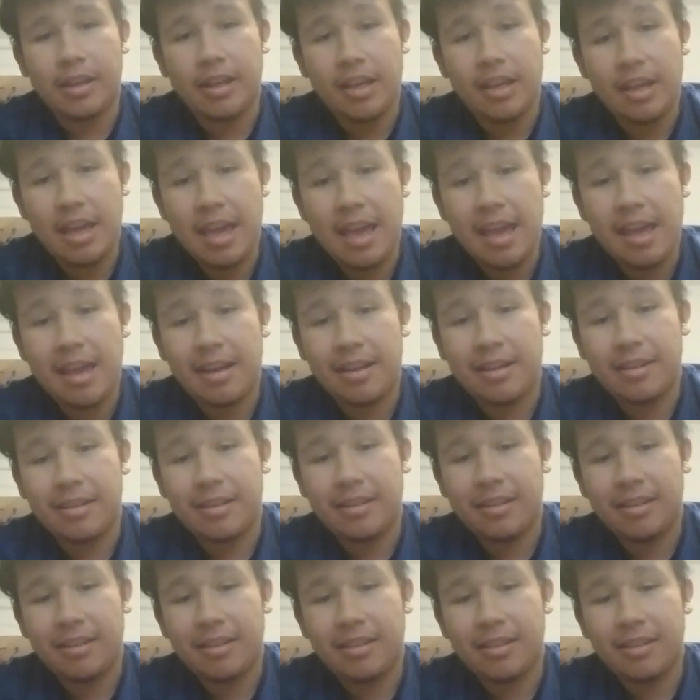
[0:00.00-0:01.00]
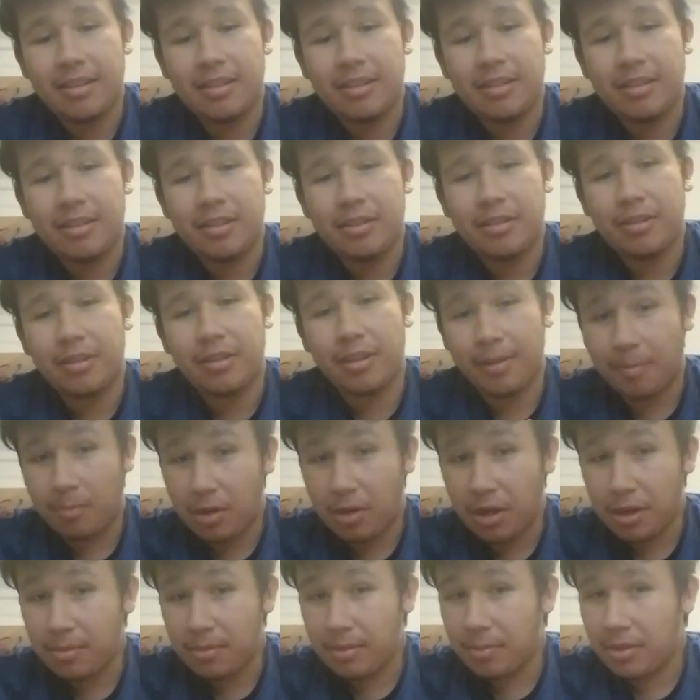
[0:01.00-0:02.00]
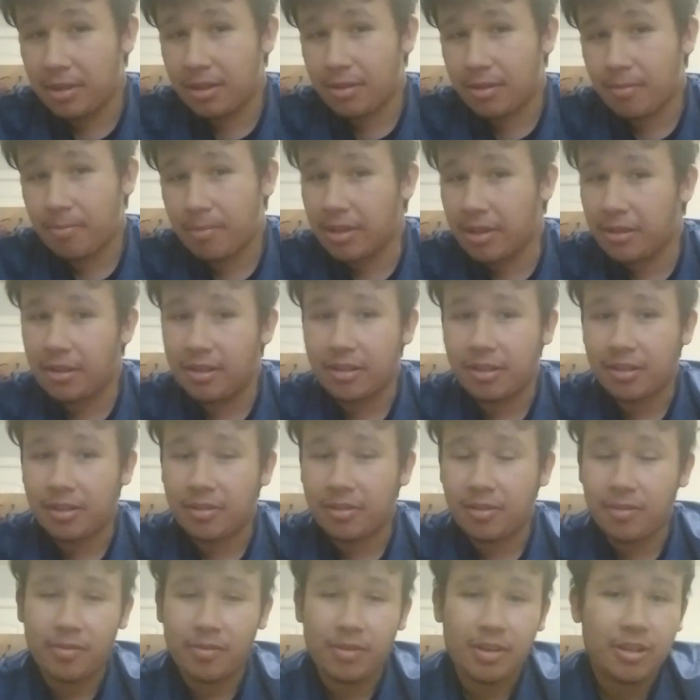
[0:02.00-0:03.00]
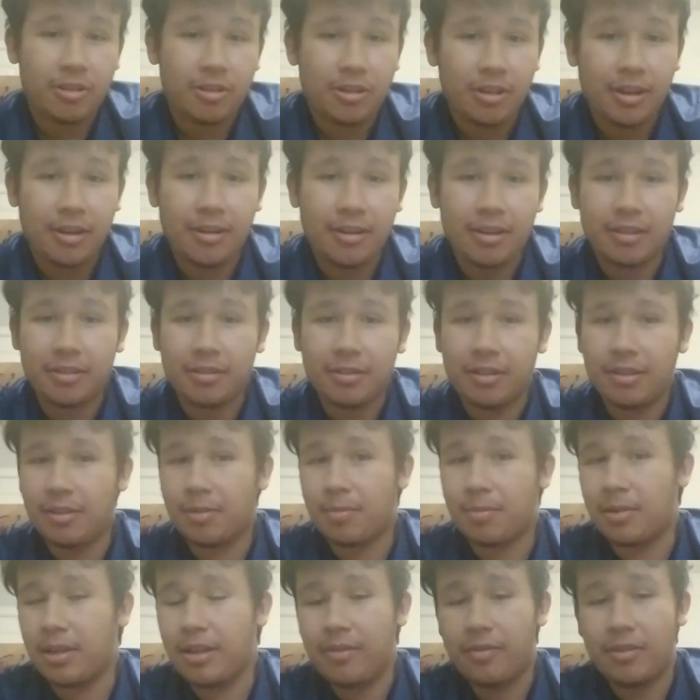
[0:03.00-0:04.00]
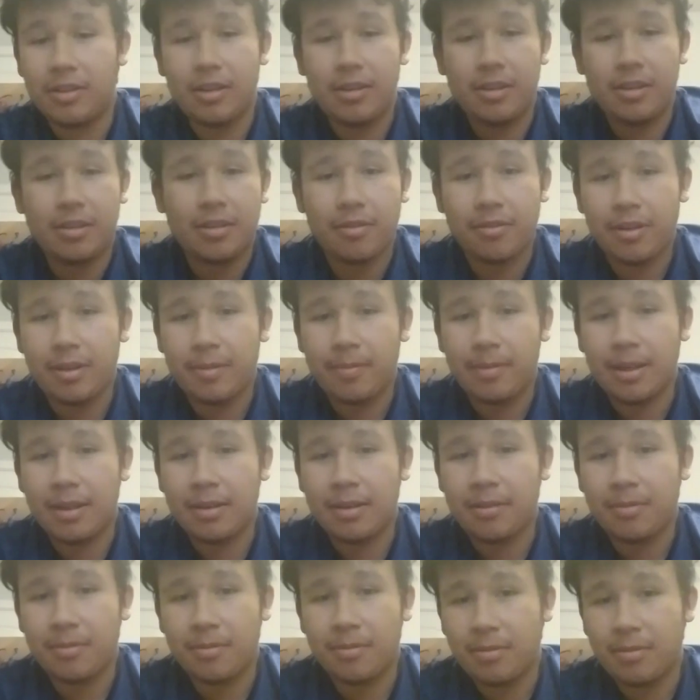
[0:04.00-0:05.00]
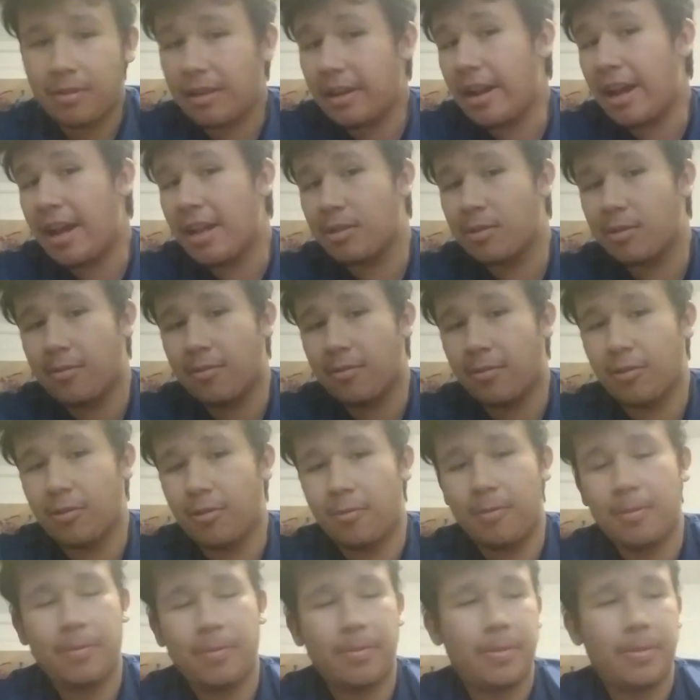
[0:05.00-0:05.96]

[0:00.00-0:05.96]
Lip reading: And you can probably predict my list because it's a very generic list. But if you disagree, man, that's cool.